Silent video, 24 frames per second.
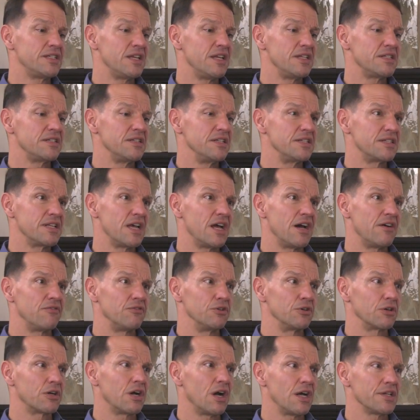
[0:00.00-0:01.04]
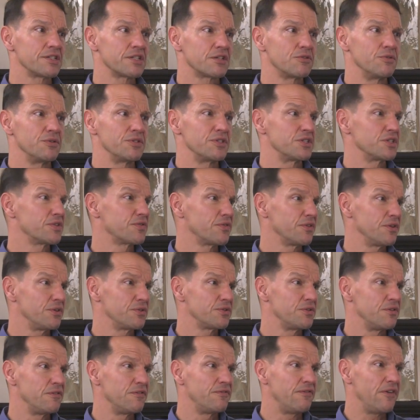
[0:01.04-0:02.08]
States needs to have real consequences for
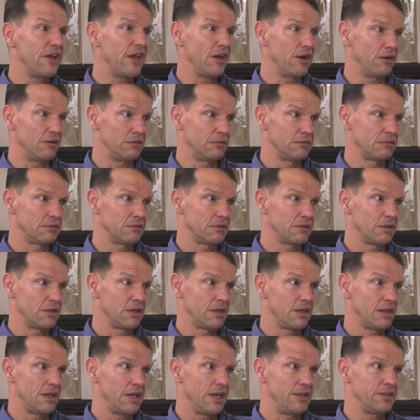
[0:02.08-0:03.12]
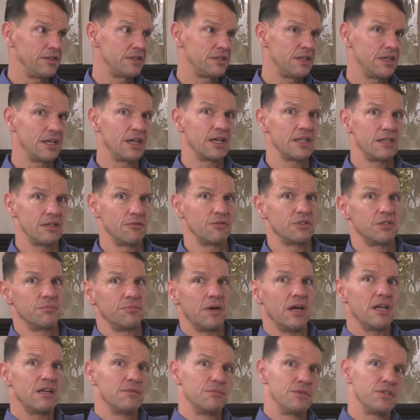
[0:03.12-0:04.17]
those who fail. And the thing I think with the
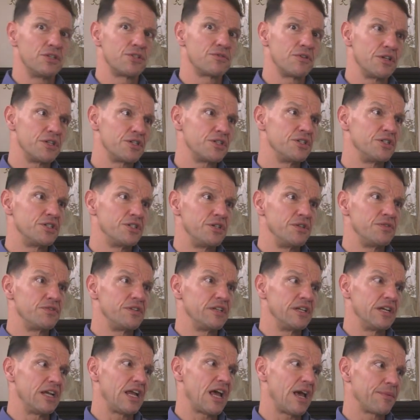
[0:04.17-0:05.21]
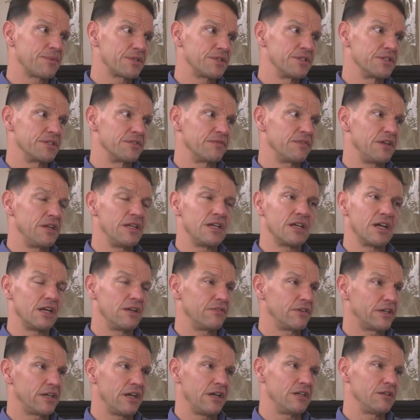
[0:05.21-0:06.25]
Biden administration is you've seen an absence of any kind
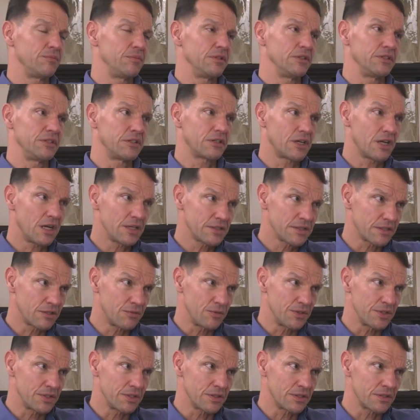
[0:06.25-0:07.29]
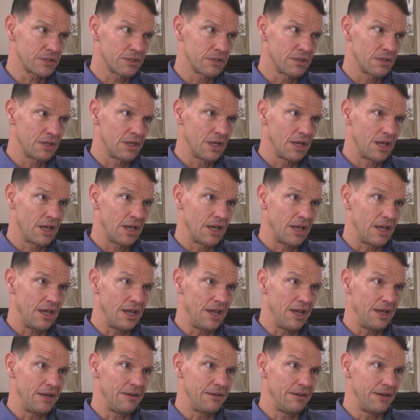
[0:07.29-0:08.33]
of accountability or consequences.
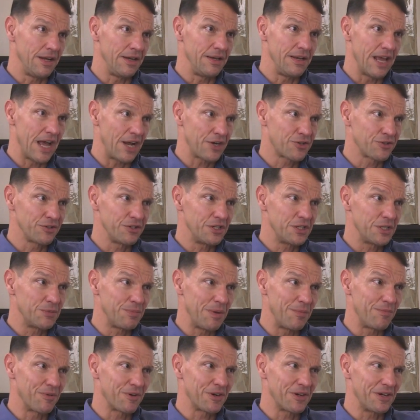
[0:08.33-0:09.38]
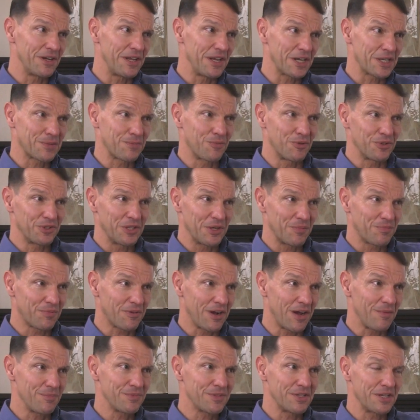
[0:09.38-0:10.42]
And naturally, these people are going to export their
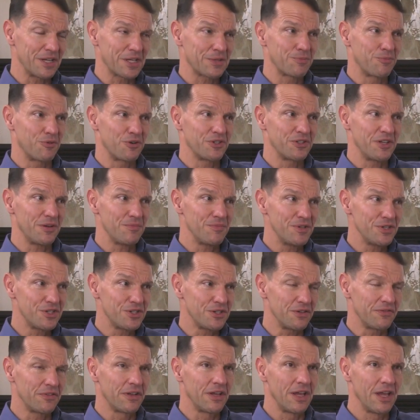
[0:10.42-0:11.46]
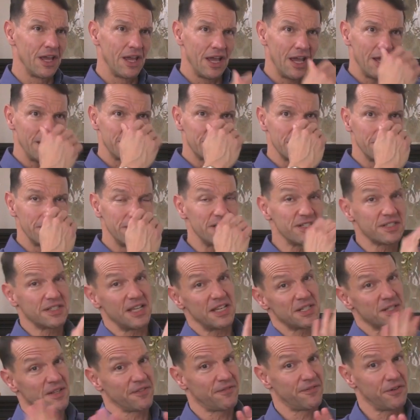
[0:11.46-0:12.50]
problems and export their mischief. And so
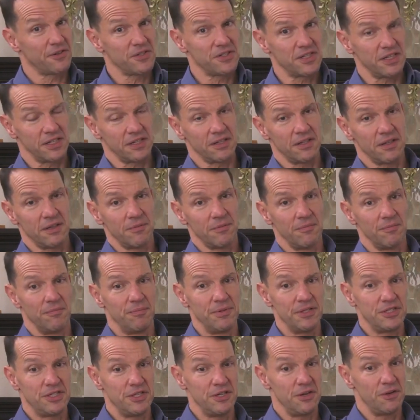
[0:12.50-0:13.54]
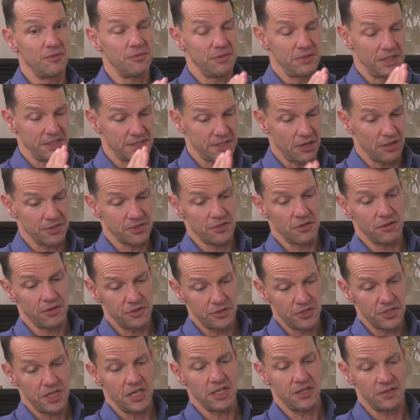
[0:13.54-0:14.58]
that's the first thing. But let's also
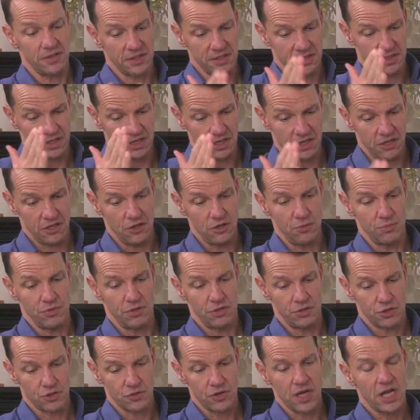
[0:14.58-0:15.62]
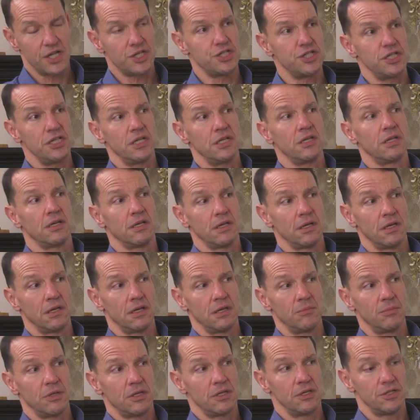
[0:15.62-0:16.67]
understand this is a human tragedy
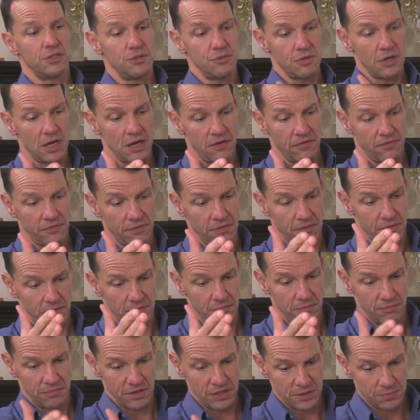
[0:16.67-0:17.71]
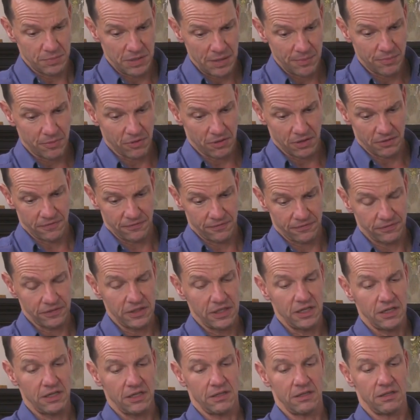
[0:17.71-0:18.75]
because you have these people are
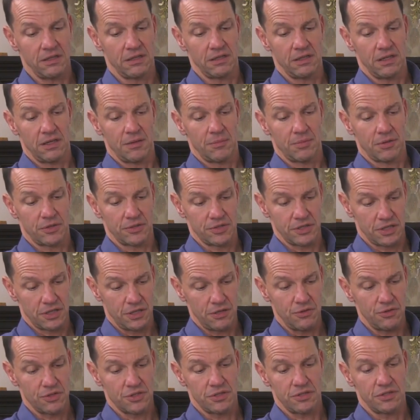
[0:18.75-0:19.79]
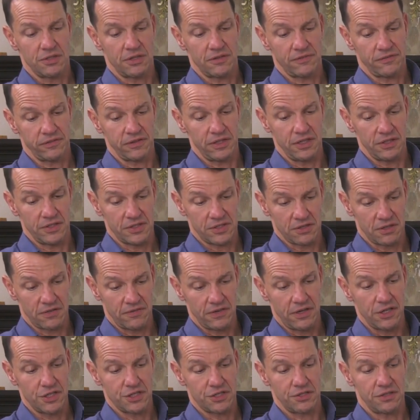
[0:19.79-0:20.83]
fleeing persecution, they're fleeing
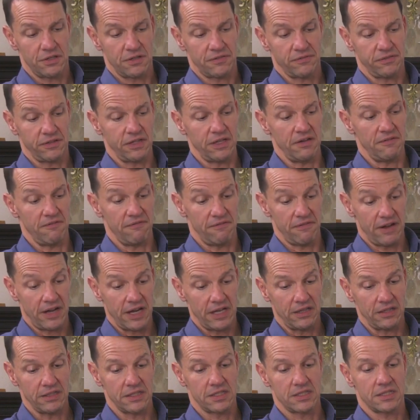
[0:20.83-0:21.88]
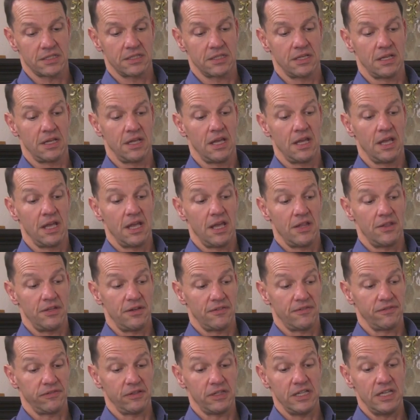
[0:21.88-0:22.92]
starvation, they're fleeing violence,
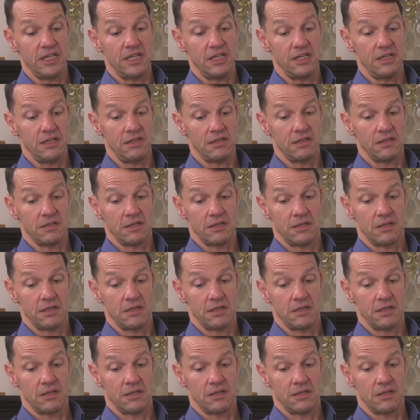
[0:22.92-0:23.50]
they're fleeing.